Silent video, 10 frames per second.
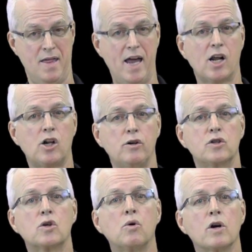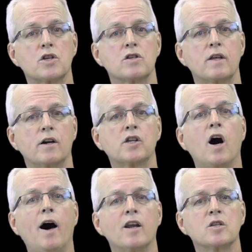That includes courses that are
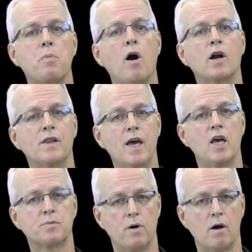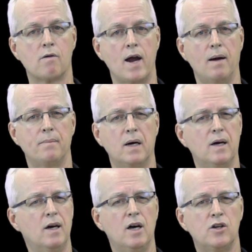taught as part of the ACE program.
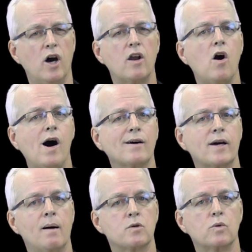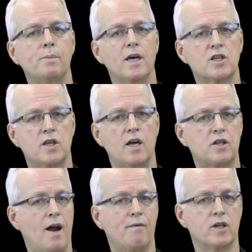Not all outcomes will be
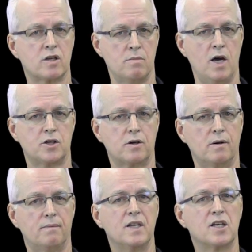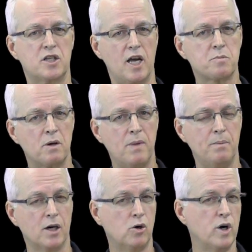assessed every semester. The assessment may
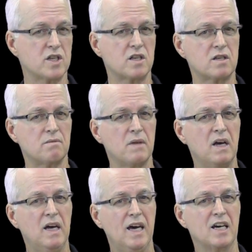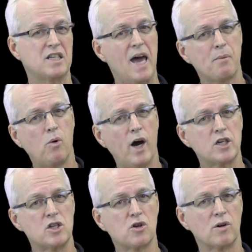be quizzes, exam
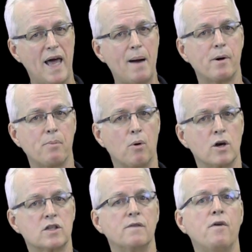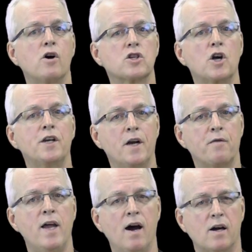questions, or lab reports that focus on
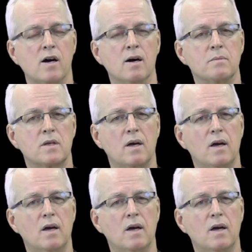different outcomes.